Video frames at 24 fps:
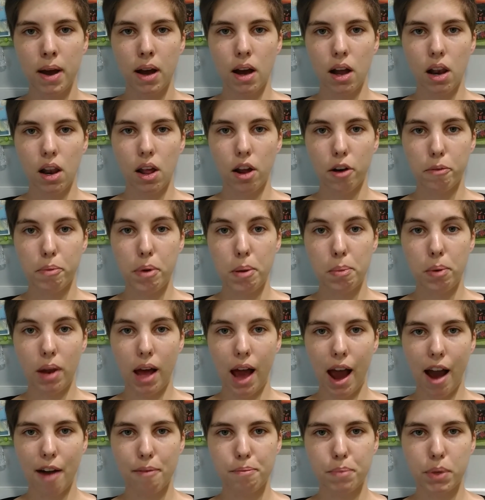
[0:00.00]
A lot of people
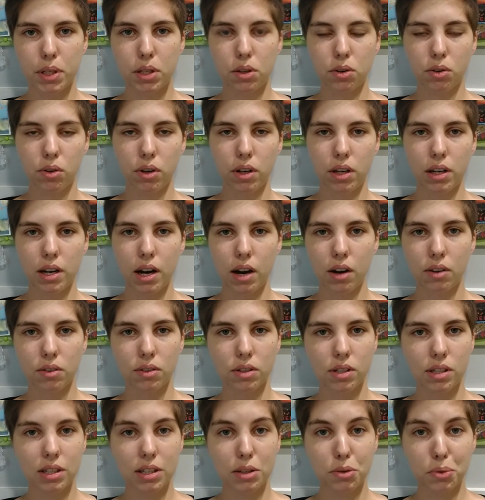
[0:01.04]
have Bitcoin now.
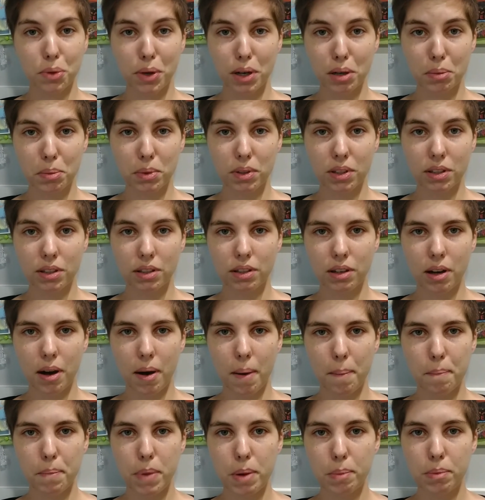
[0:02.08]
It's
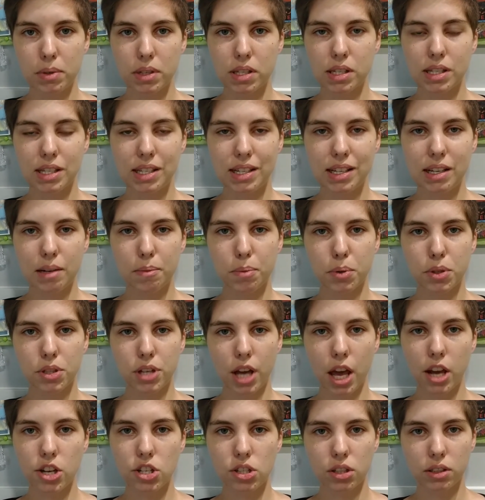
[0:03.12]
incredible. People see the
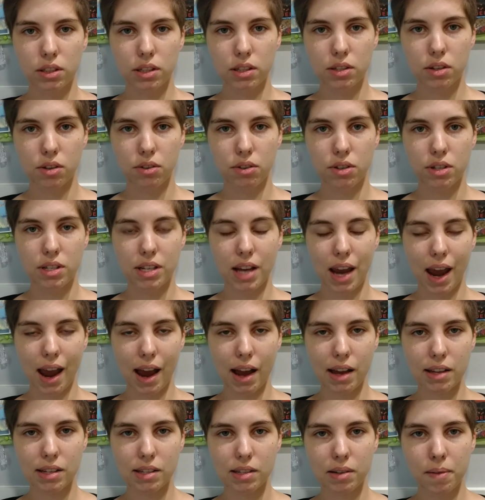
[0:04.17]
potential this currency
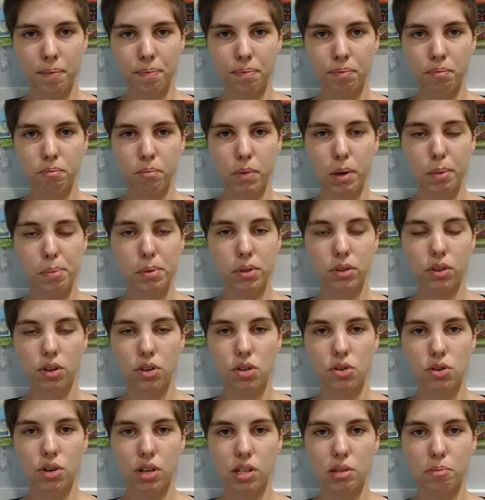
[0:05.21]
has. People don't
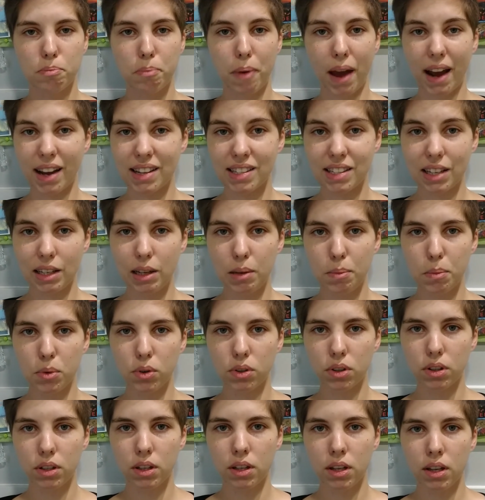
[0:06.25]
trust banks
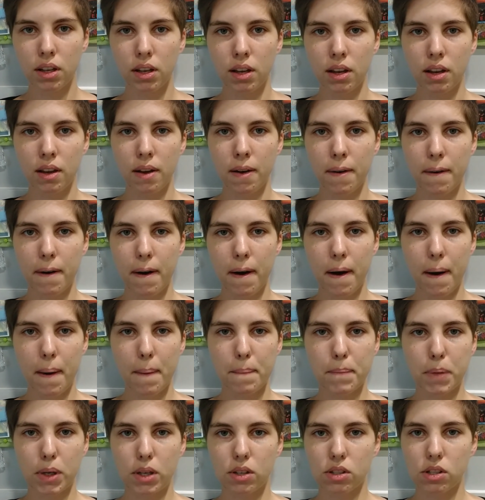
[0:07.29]
anymore
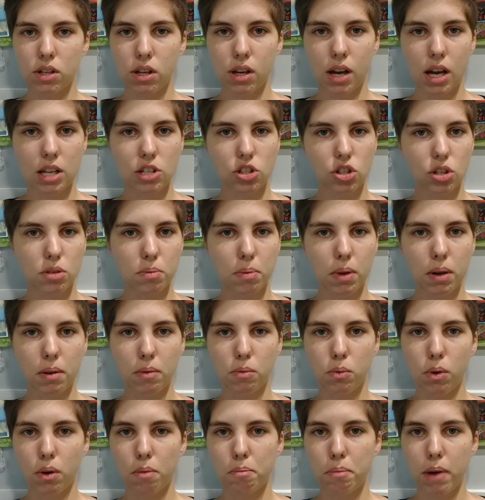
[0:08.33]
because there has just
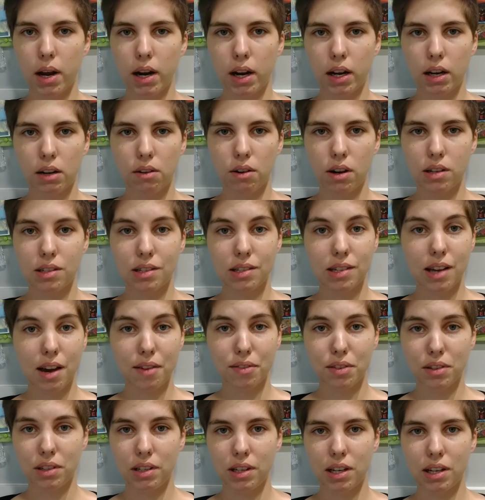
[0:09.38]
been one banking crisis
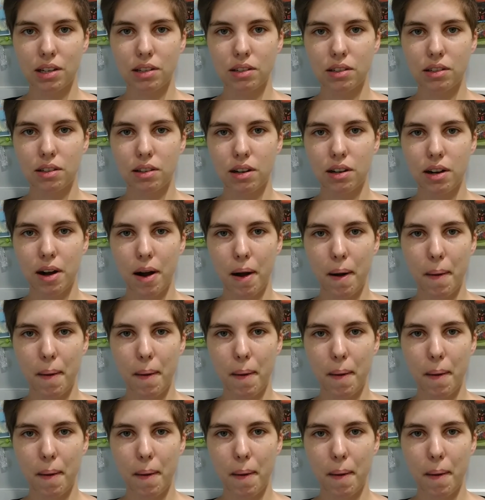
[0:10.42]
after the other.